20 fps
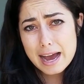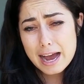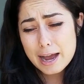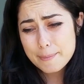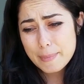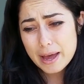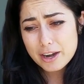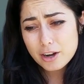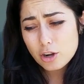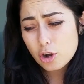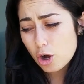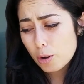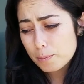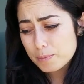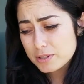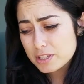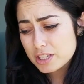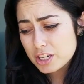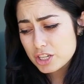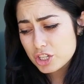I'm at a
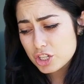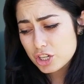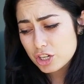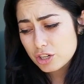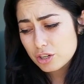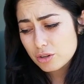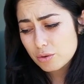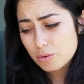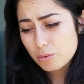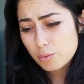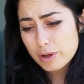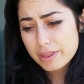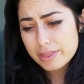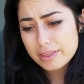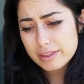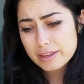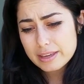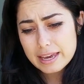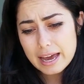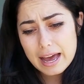competition with
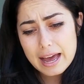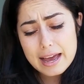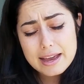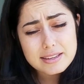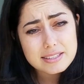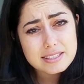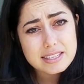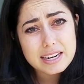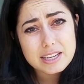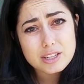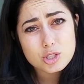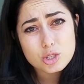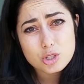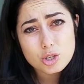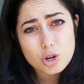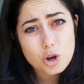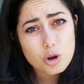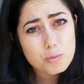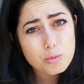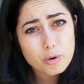guys that I
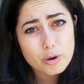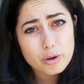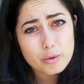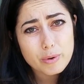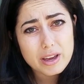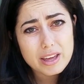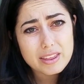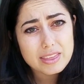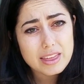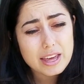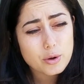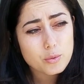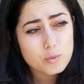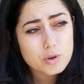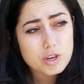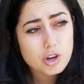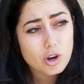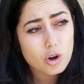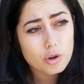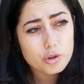snowboard with. Like
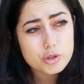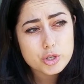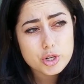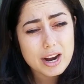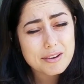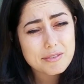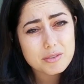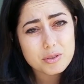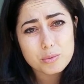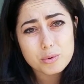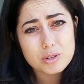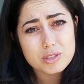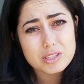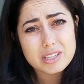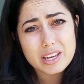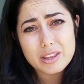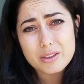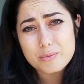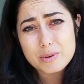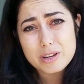we all travel the world
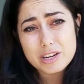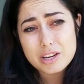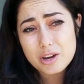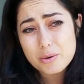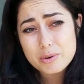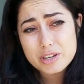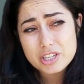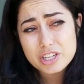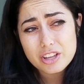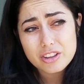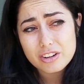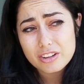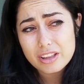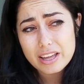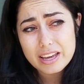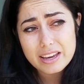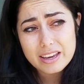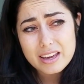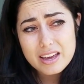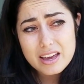together and we know each other
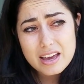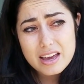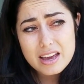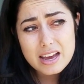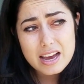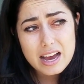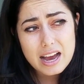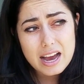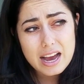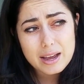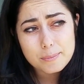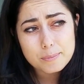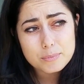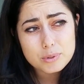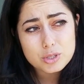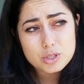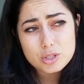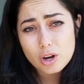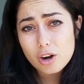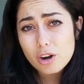like
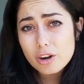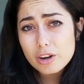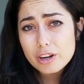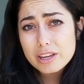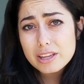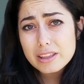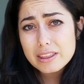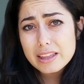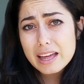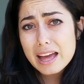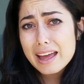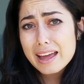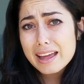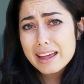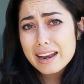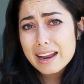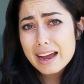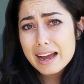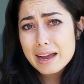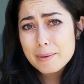I'm sorry
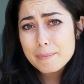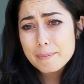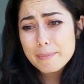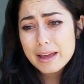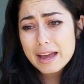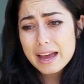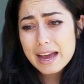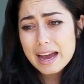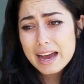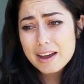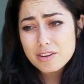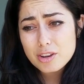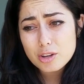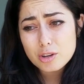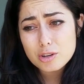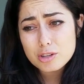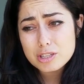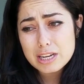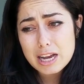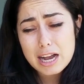that I'm having
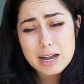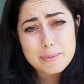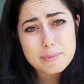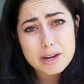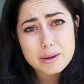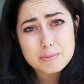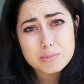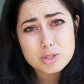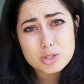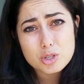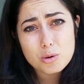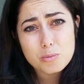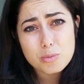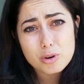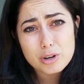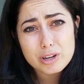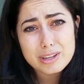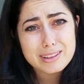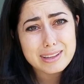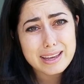a good time and I'm
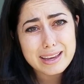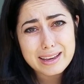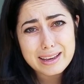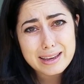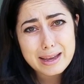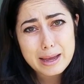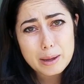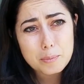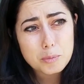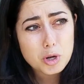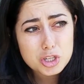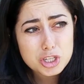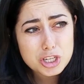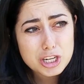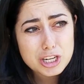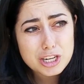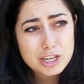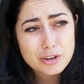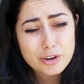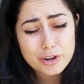snowboarding. Like, I'm not
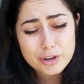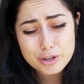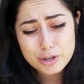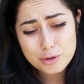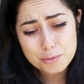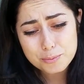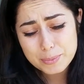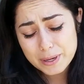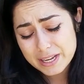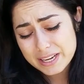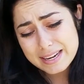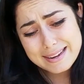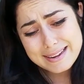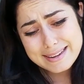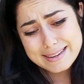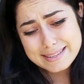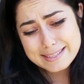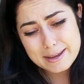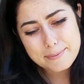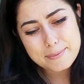cheating on you, but
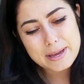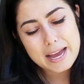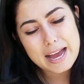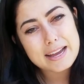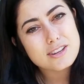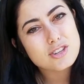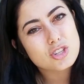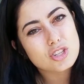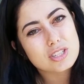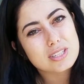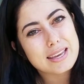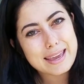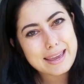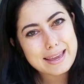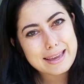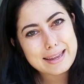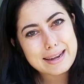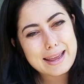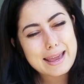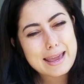some guys just
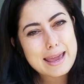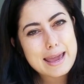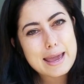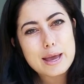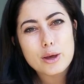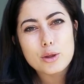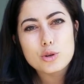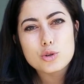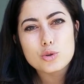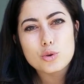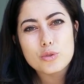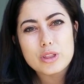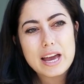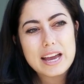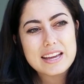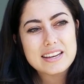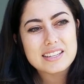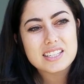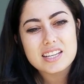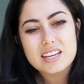can't handle the
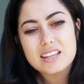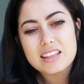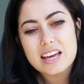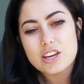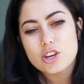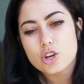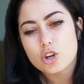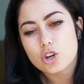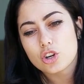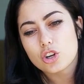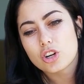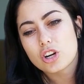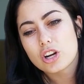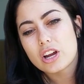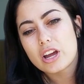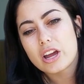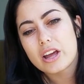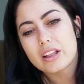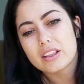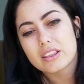idea that you're
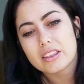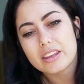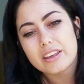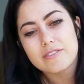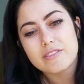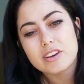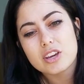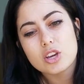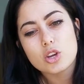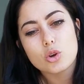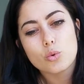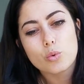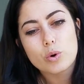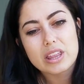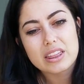living